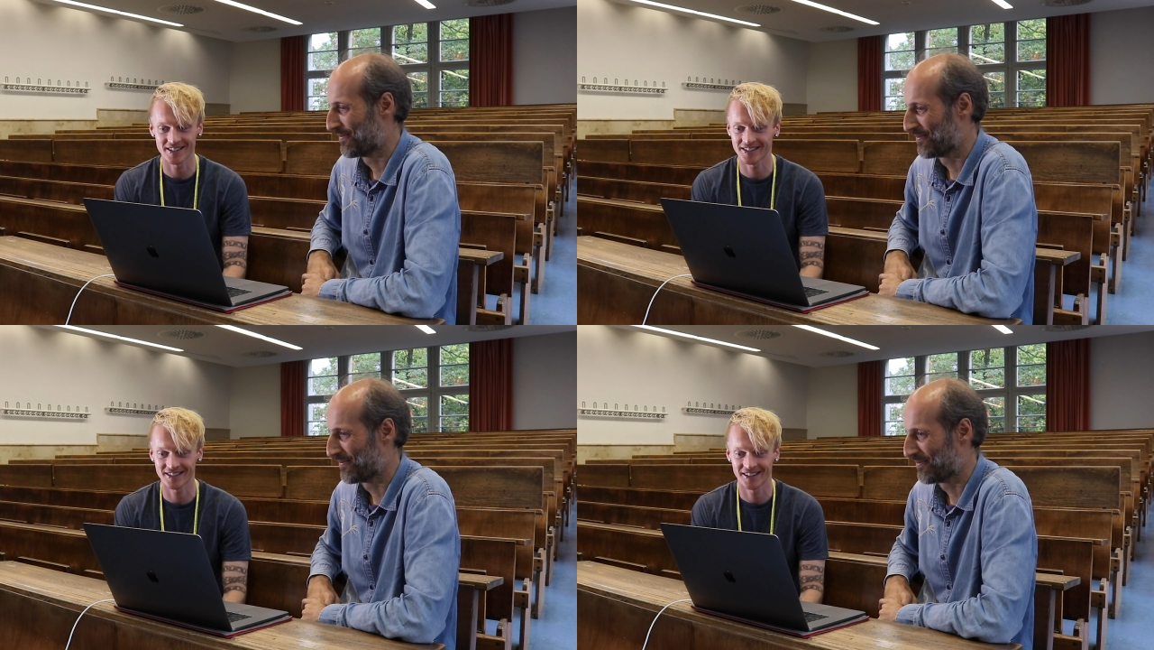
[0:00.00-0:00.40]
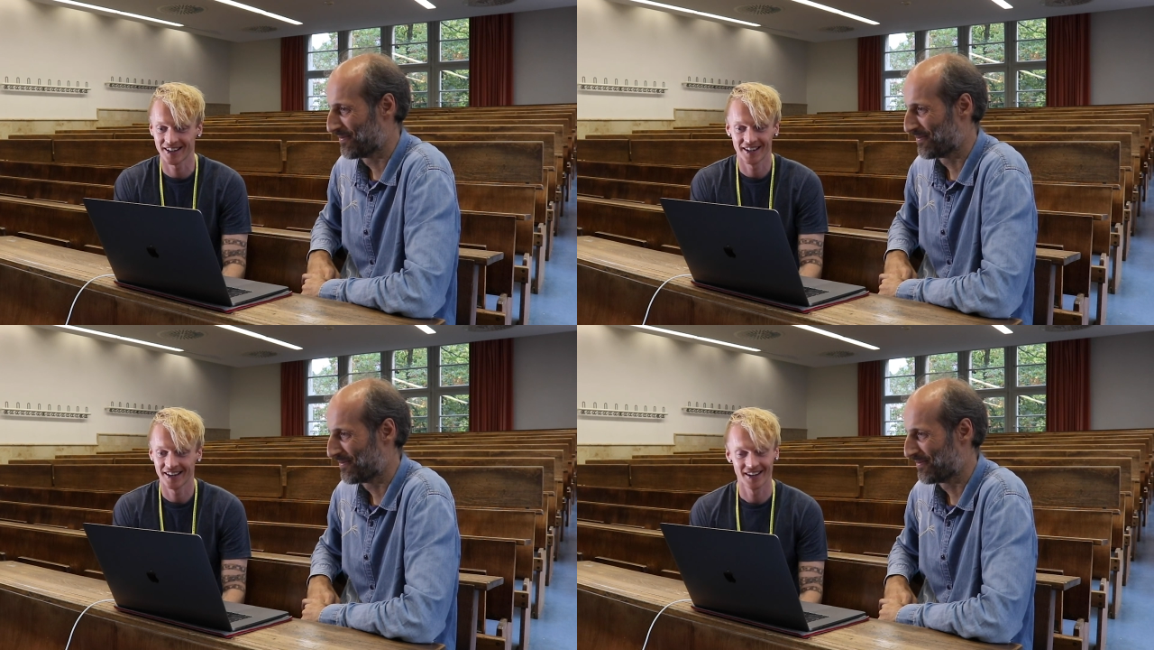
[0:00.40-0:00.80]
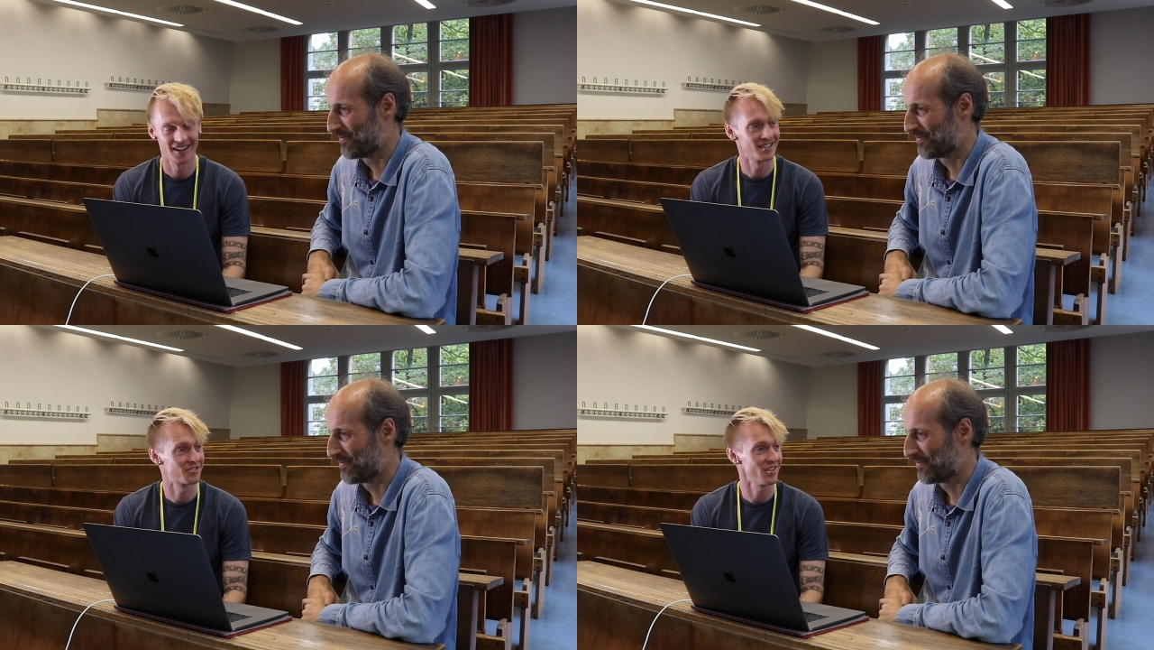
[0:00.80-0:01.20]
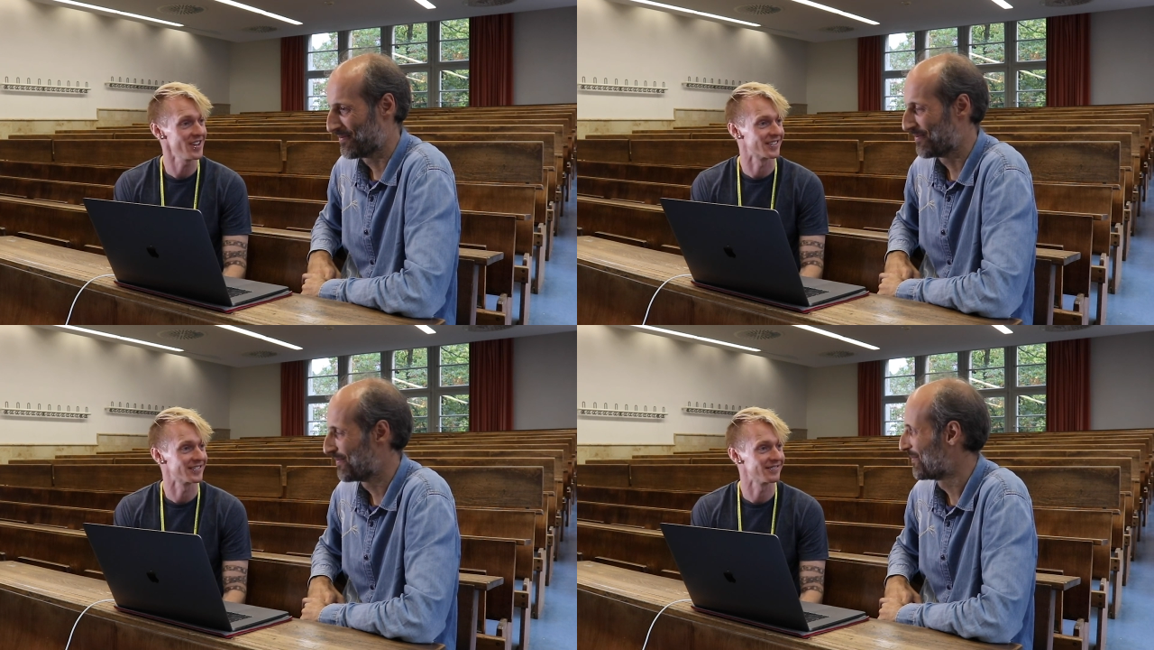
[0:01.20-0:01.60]
Speaker 1: It's it's
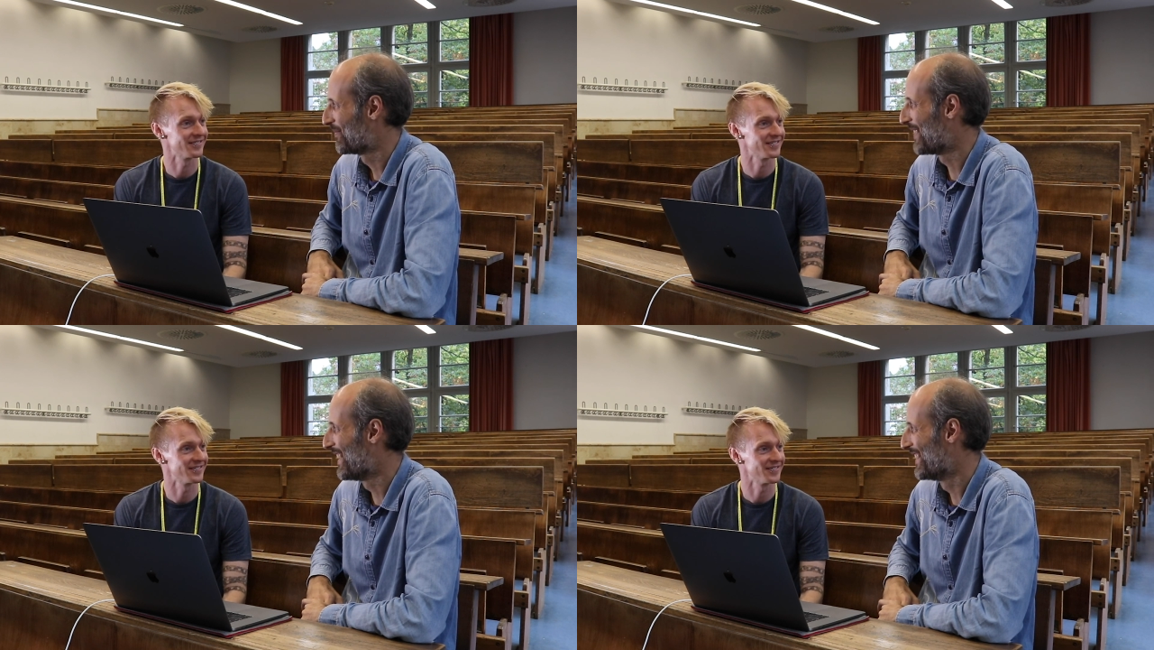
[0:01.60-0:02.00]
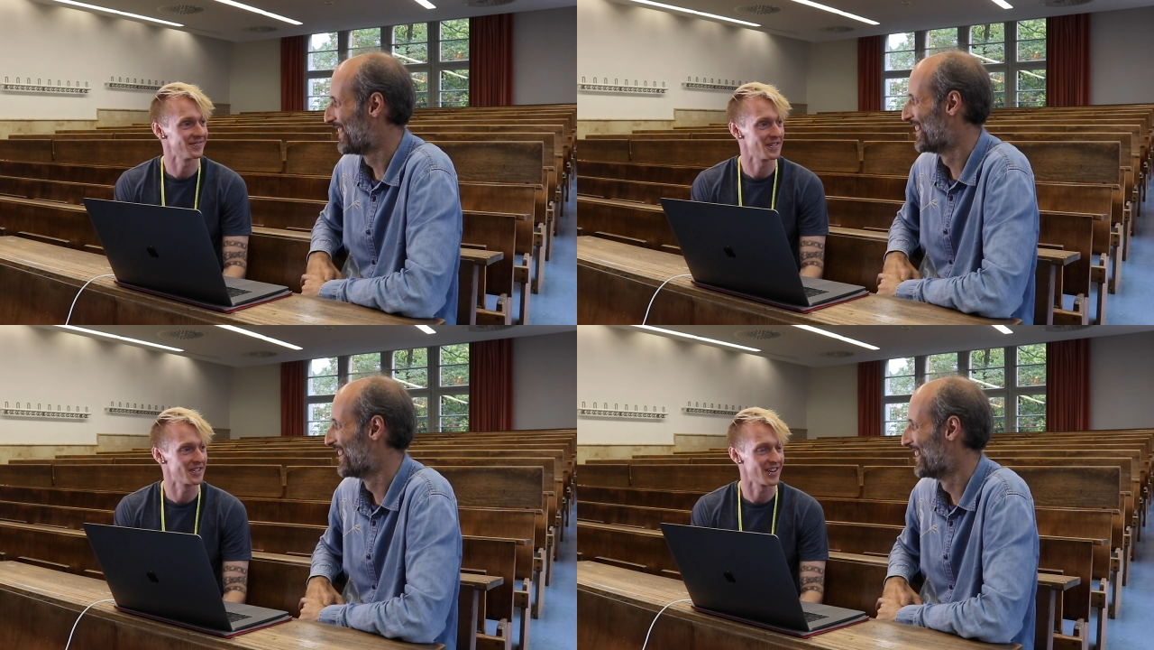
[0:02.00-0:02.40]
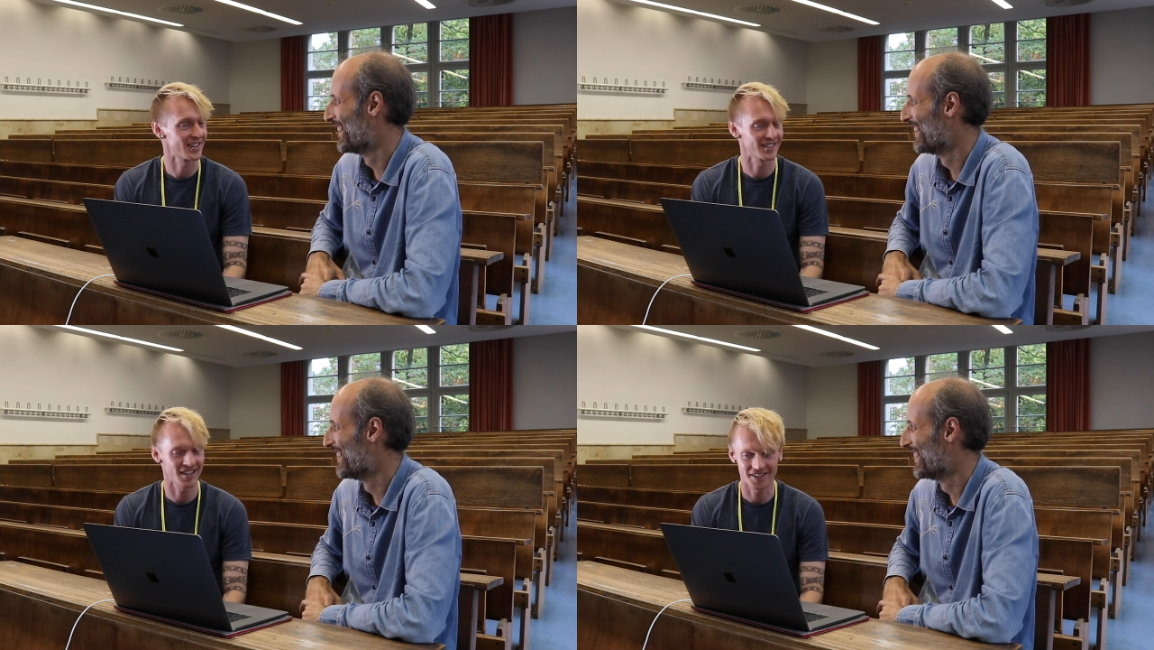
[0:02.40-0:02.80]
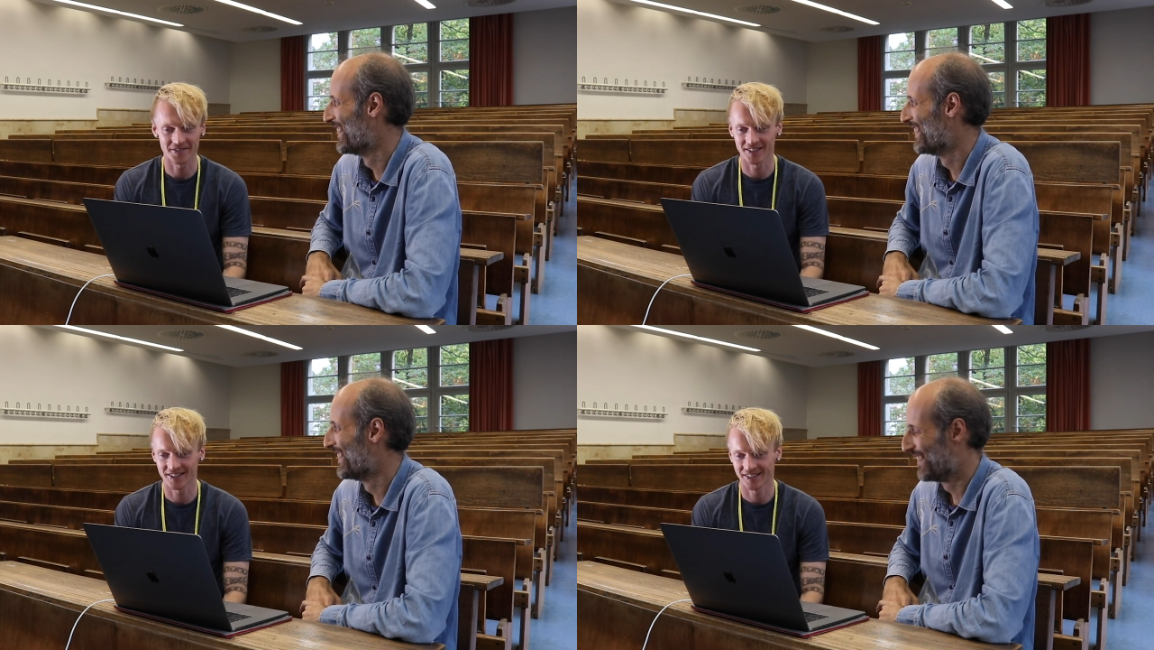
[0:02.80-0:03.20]
great. It's been great. Thank you,
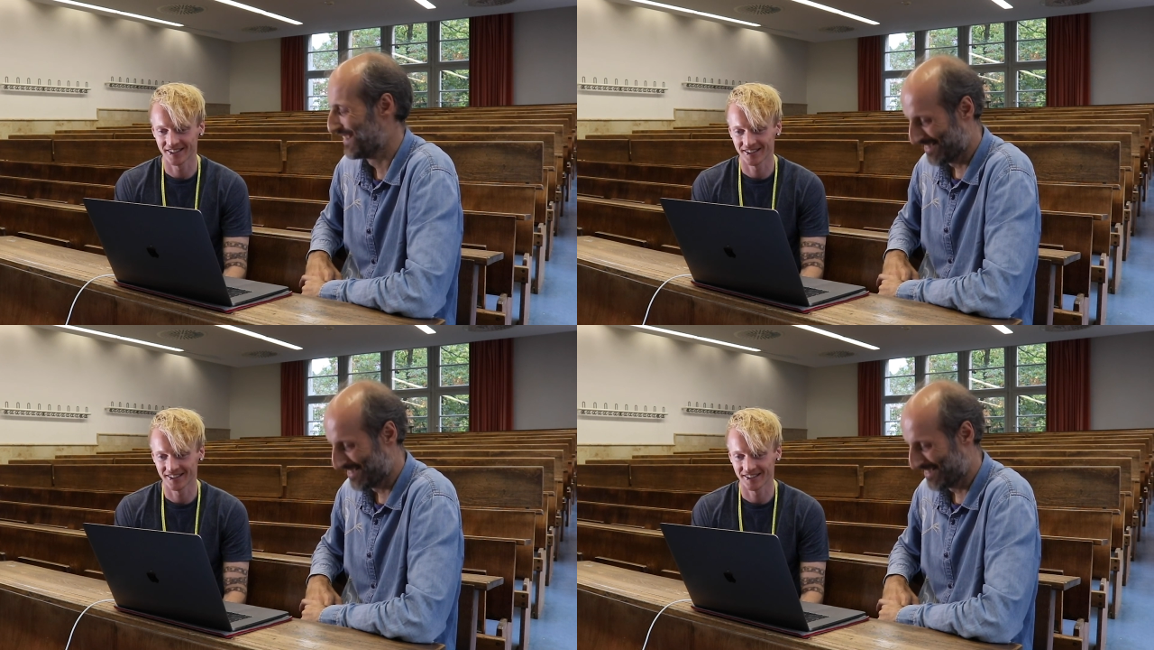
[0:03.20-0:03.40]
Martin.